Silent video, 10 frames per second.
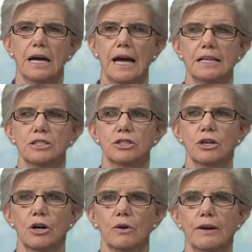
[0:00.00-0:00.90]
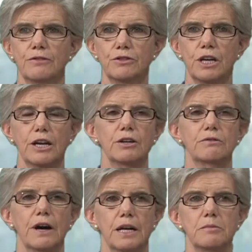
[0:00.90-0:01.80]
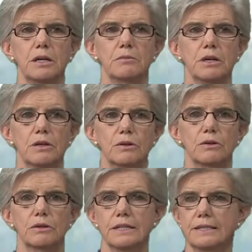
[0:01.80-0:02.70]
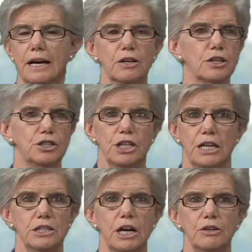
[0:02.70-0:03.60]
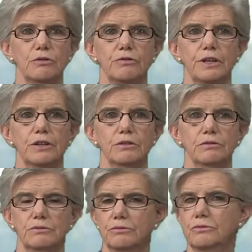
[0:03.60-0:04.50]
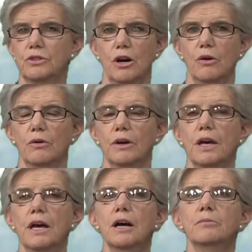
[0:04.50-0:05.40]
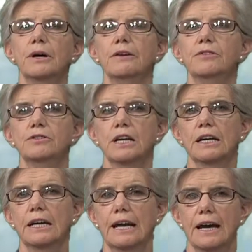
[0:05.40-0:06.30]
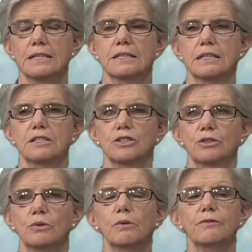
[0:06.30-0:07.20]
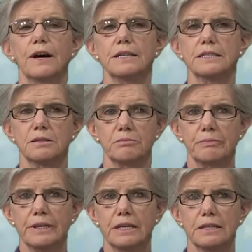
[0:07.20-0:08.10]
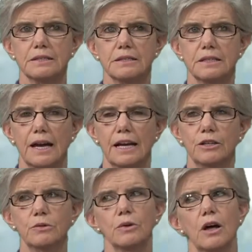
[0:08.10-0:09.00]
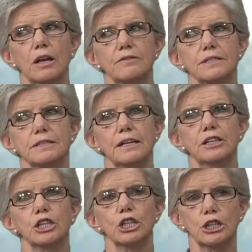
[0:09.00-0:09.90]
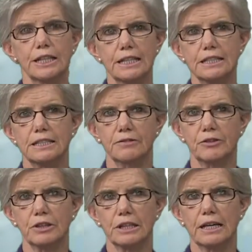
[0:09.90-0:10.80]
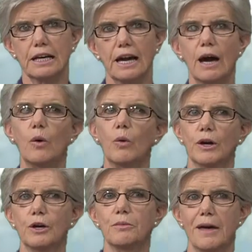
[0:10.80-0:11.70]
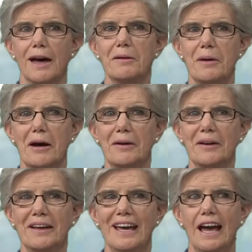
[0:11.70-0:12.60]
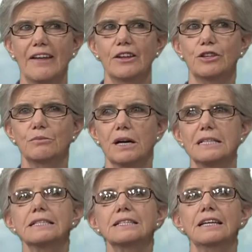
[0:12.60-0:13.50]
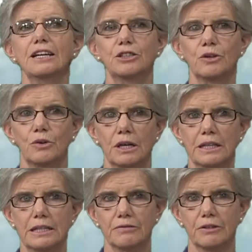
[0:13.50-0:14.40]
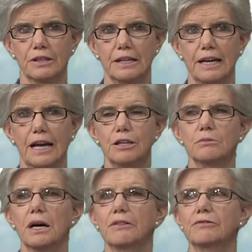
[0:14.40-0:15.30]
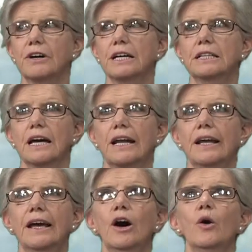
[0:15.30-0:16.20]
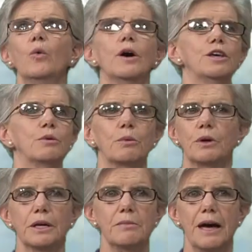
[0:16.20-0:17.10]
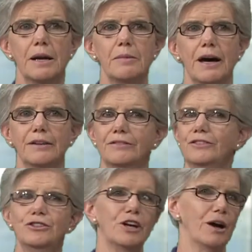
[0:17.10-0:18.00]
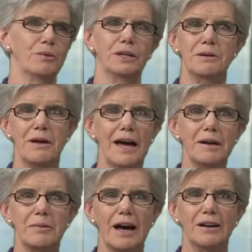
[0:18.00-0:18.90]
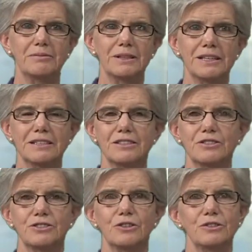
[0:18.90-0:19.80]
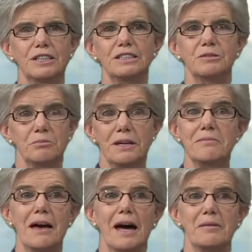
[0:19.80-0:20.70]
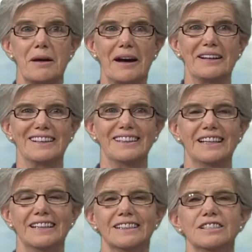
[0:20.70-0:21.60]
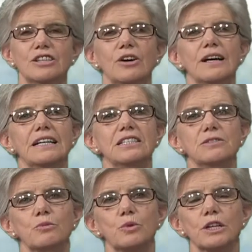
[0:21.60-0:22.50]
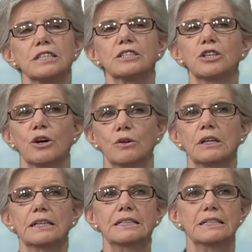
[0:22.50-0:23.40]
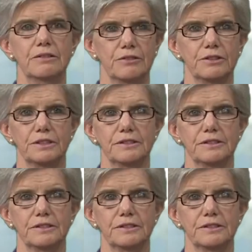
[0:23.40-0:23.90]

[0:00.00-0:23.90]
And so if you take your vitamin and mineral, is that going to change how you feel? No. But if you take an essence, you will find some peace, and you will all of a sudden look at it differently at what you're mad about. And then you might see it totally differently, and you might find that what you were really mad about, you're not really mad about, because there's no need to be mad about it. So it works totally different.